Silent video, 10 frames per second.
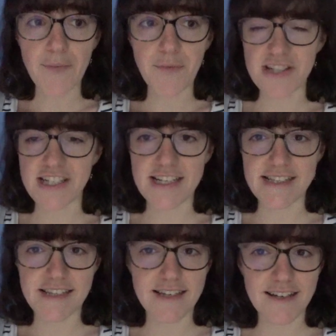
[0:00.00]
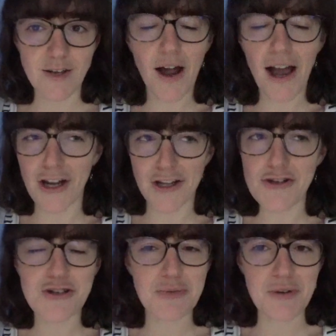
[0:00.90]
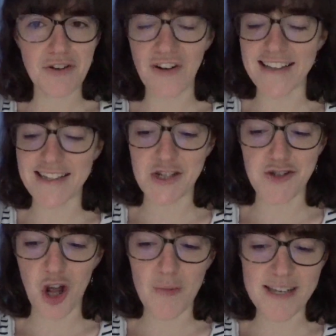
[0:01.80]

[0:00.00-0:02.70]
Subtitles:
which is quite an unusual book for Anthony Trollope.